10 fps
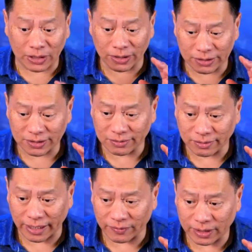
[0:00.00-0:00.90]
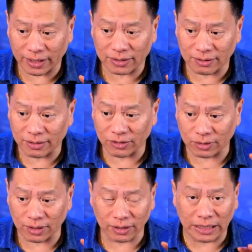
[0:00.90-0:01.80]
Because, okay, I'm going to get
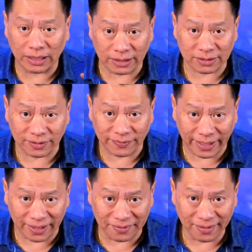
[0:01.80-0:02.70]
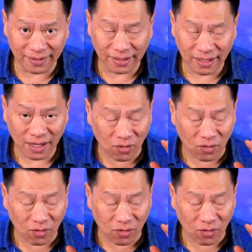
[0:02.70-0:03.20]
into the geeky stuff again.